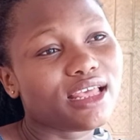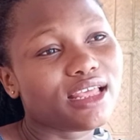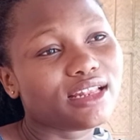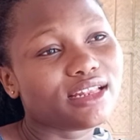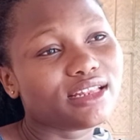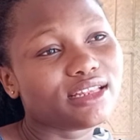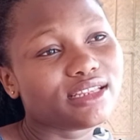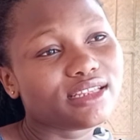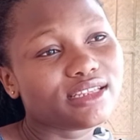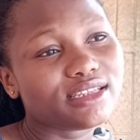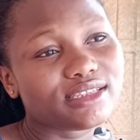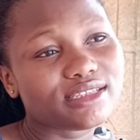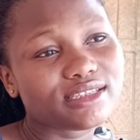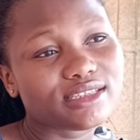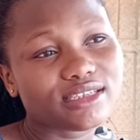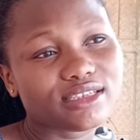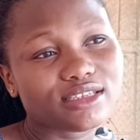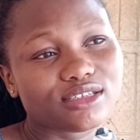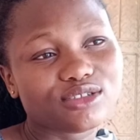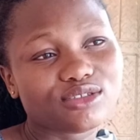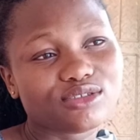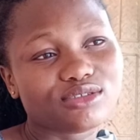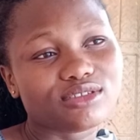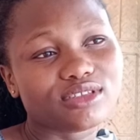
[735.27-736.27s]

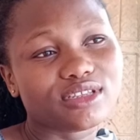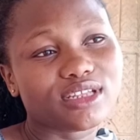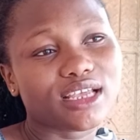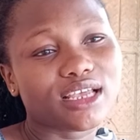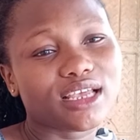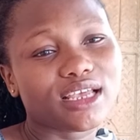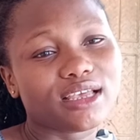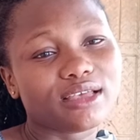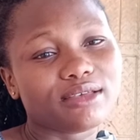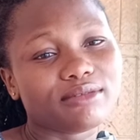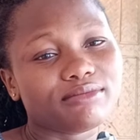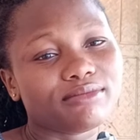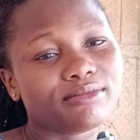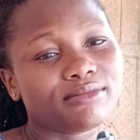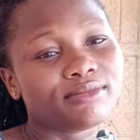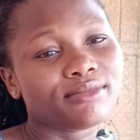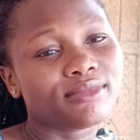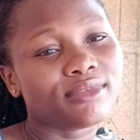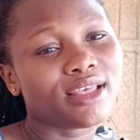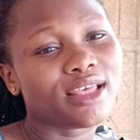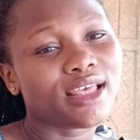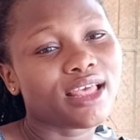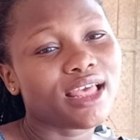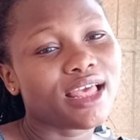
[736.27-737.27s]
listen to them
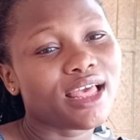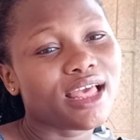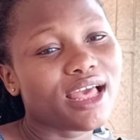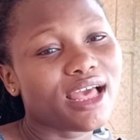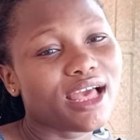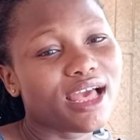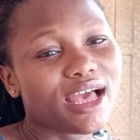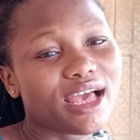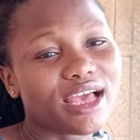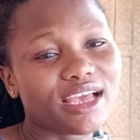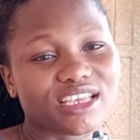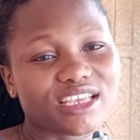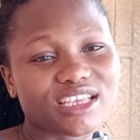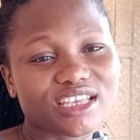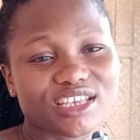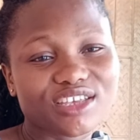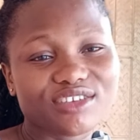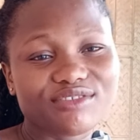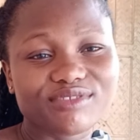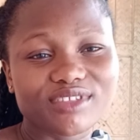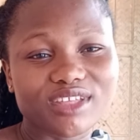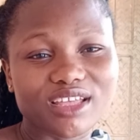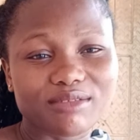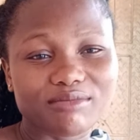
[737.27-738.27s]
and
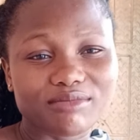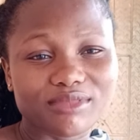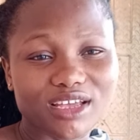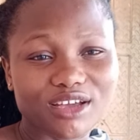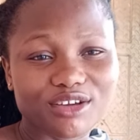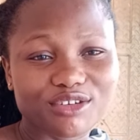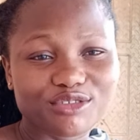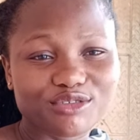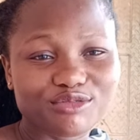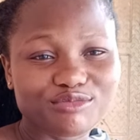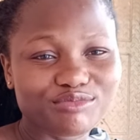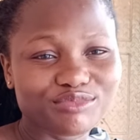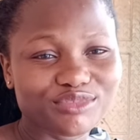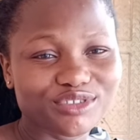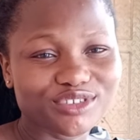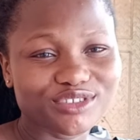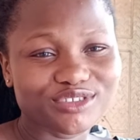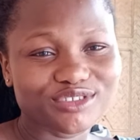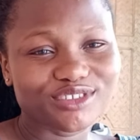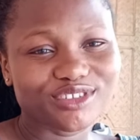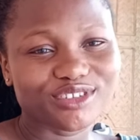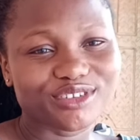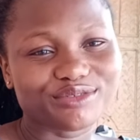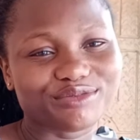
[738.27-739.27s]
give them their own
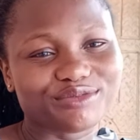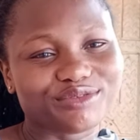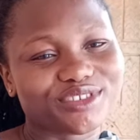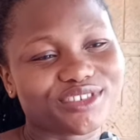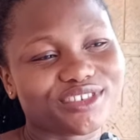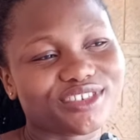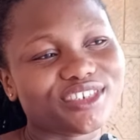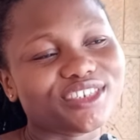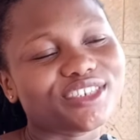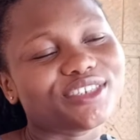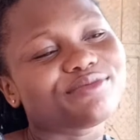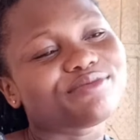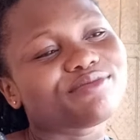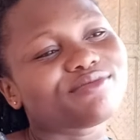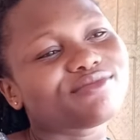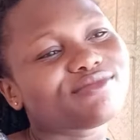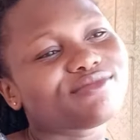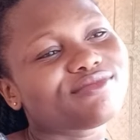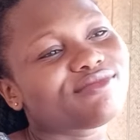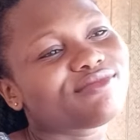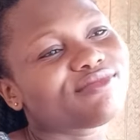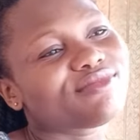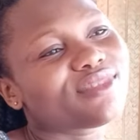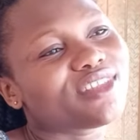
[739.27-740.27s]
bundle of joy.
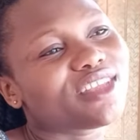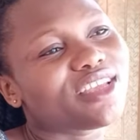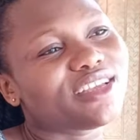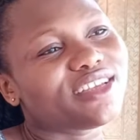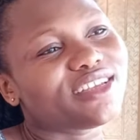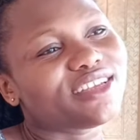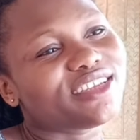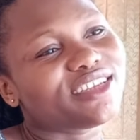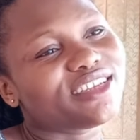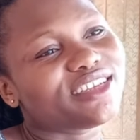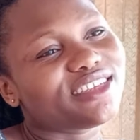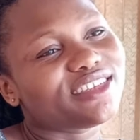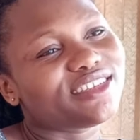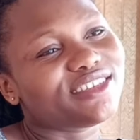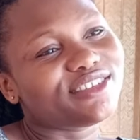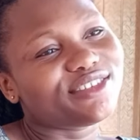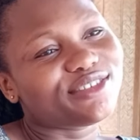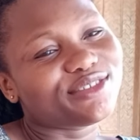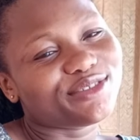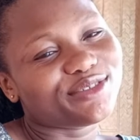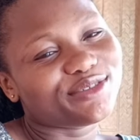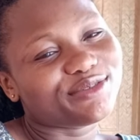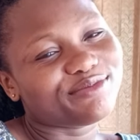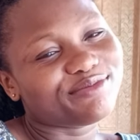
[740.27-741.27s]

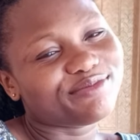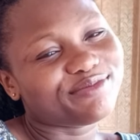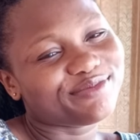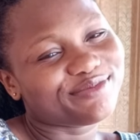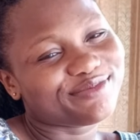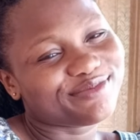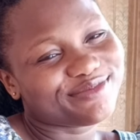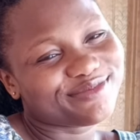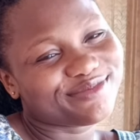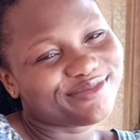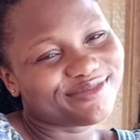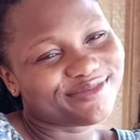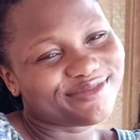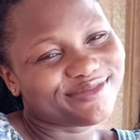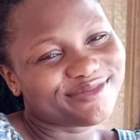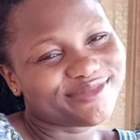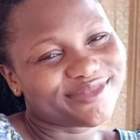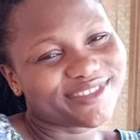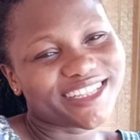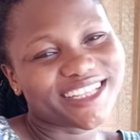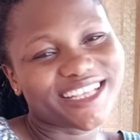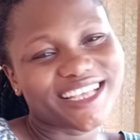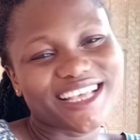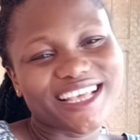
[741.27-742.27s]
So
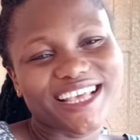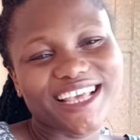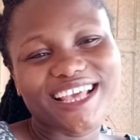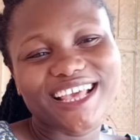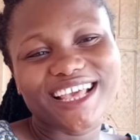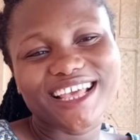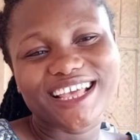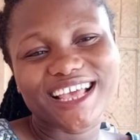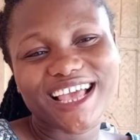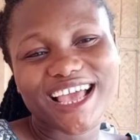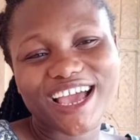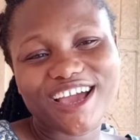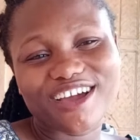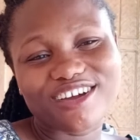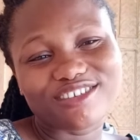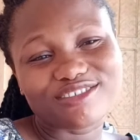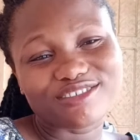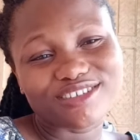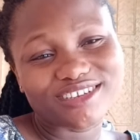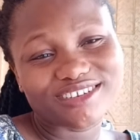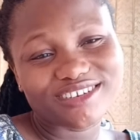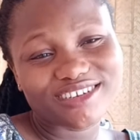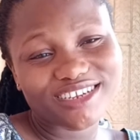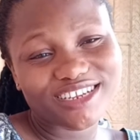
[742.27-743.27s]
I
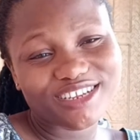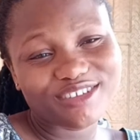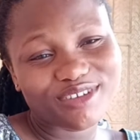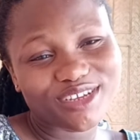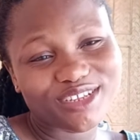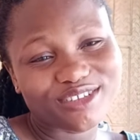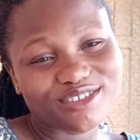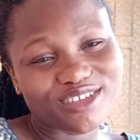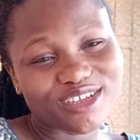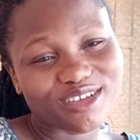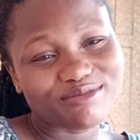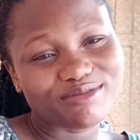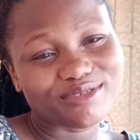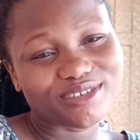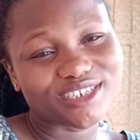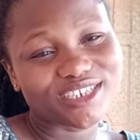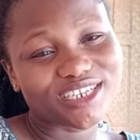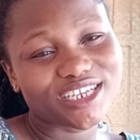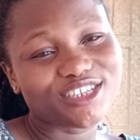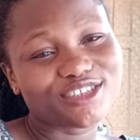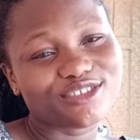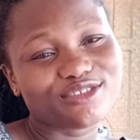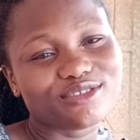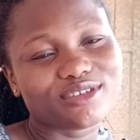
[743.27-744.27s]
really want to
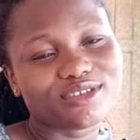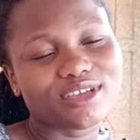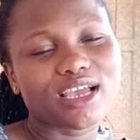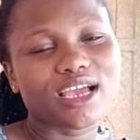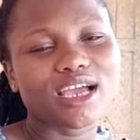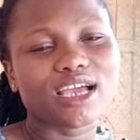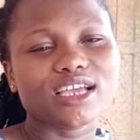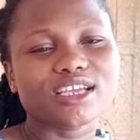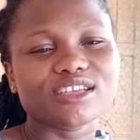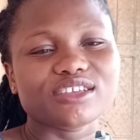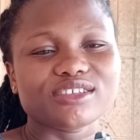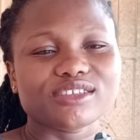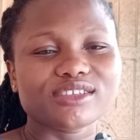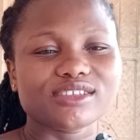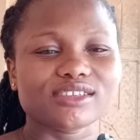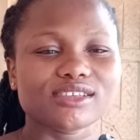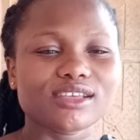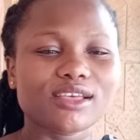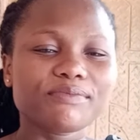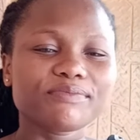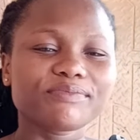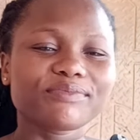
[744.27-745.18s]
appreciate you guys